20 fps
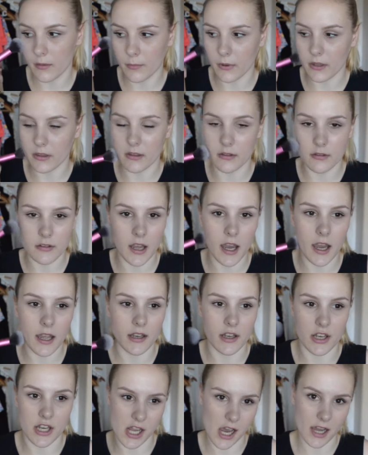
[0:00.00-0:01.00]
but they're
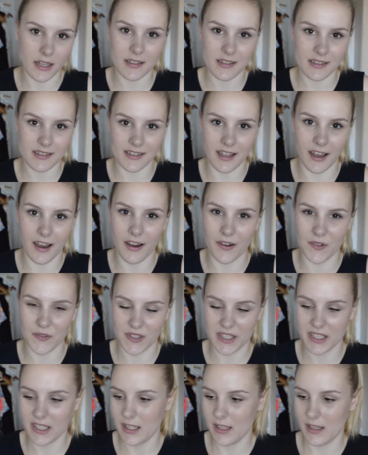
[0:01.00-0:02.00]
not
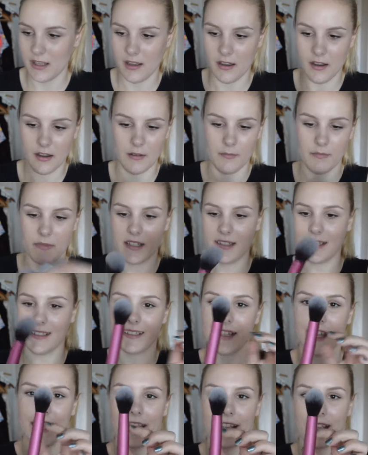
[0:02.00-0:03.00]
soft. This
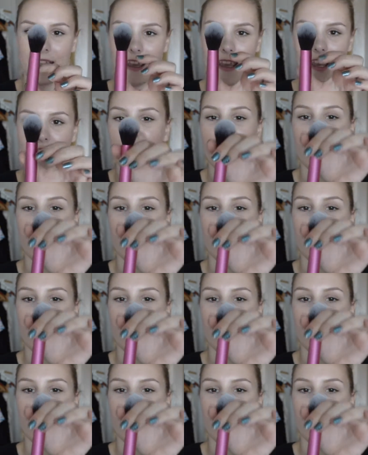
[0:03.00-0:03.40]
is like a